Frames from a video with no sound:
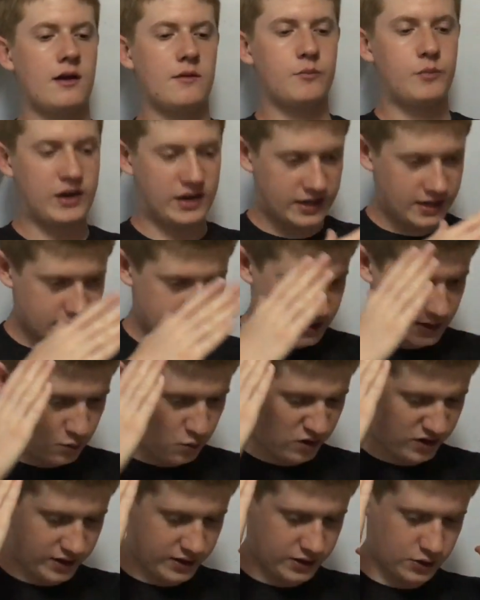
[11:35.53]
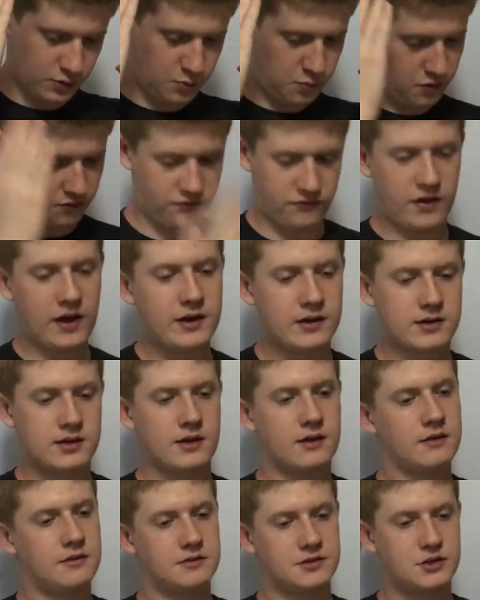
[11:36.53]
because he wanted to prevent
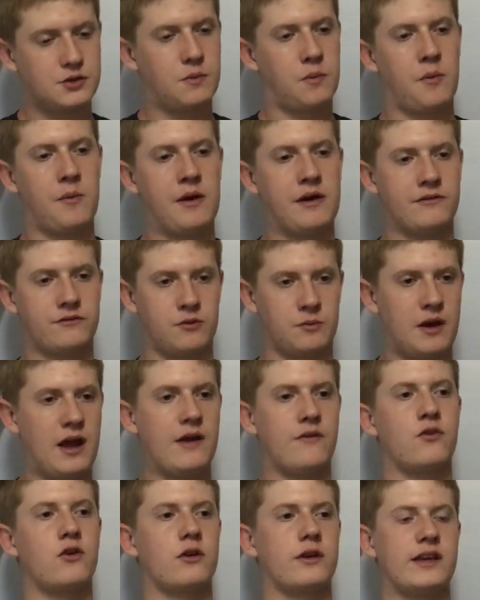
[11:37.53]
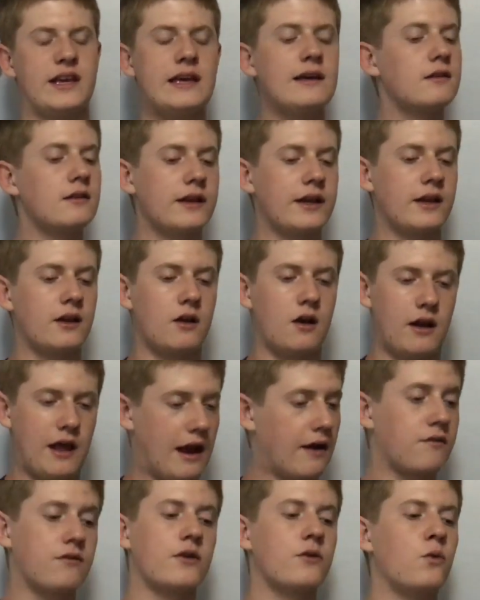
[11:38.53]
Superman from ever killing
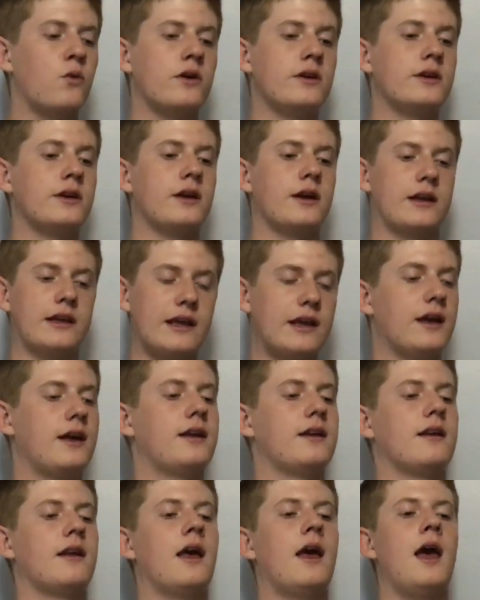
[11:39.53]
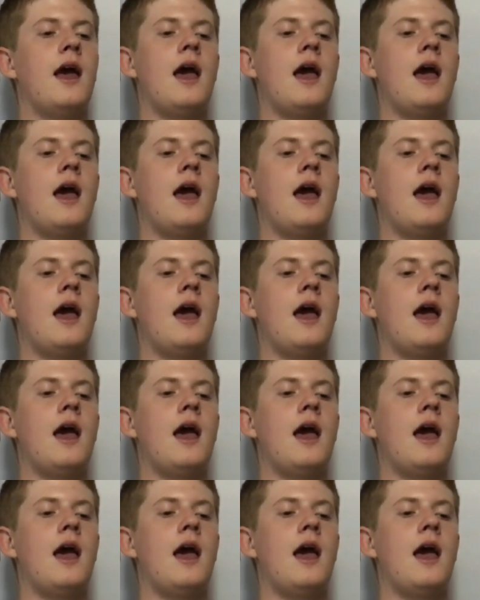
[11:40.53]
everyone again,